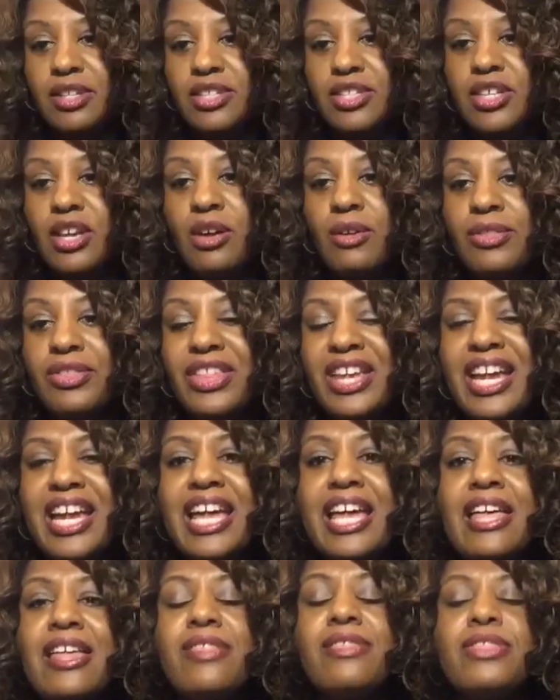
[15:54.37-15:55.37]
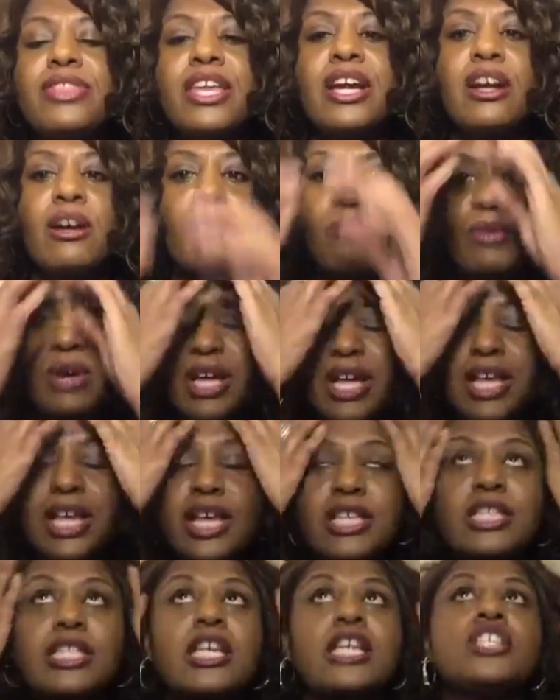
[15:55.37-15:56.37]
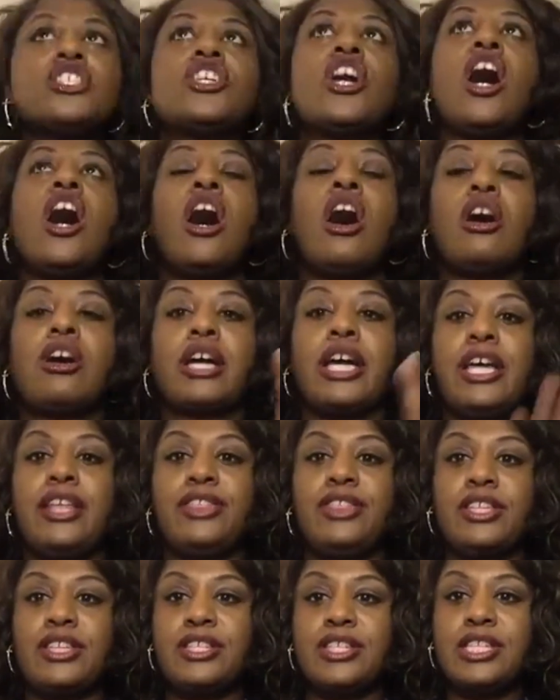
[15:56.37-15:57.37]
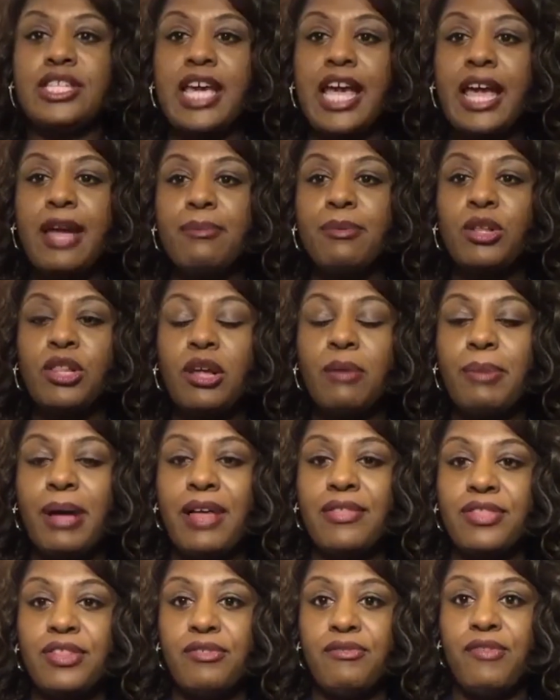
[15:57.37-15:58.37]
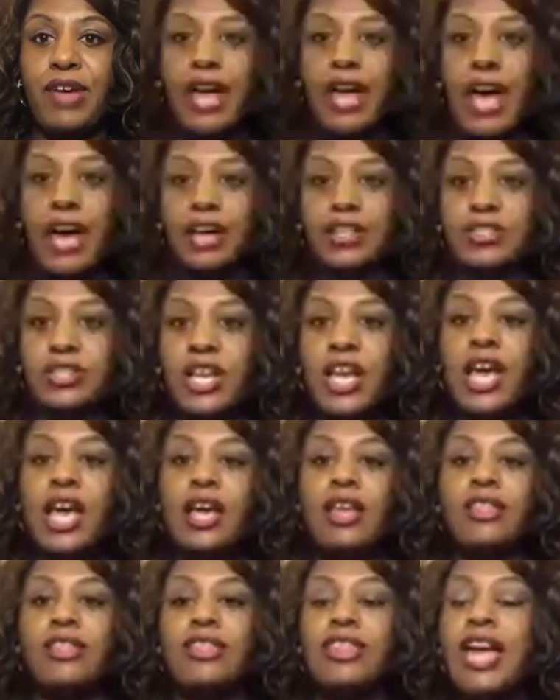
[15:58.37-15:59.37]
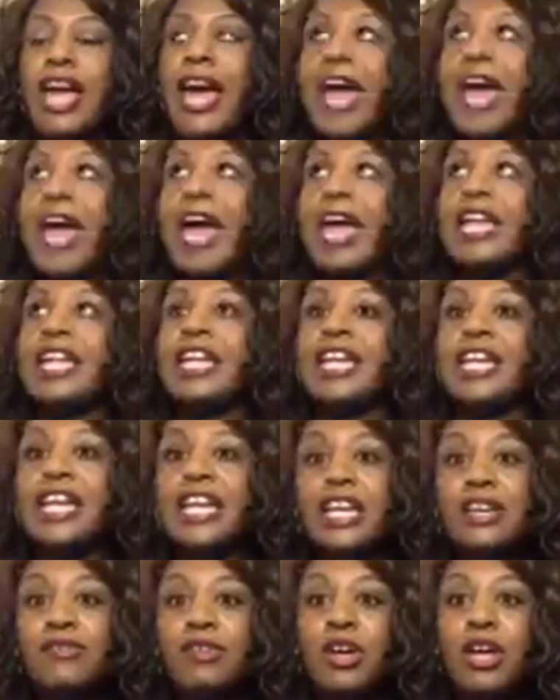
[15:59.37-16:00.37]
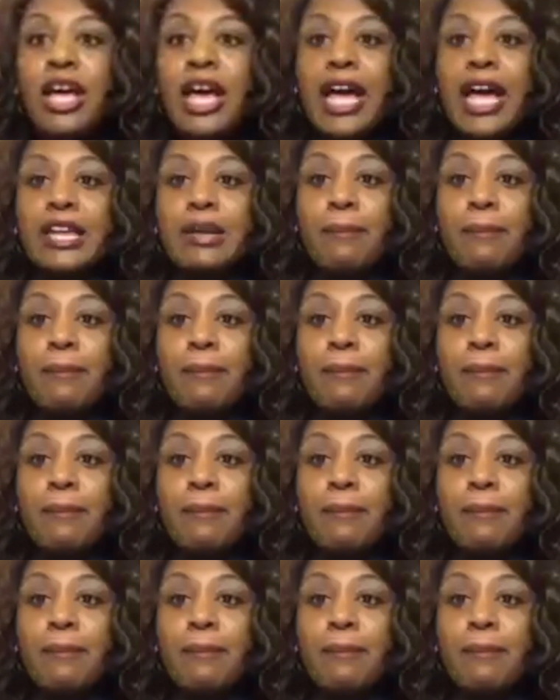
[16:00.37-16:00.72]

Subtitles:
So then there was talk at this table about the fact that Eva had a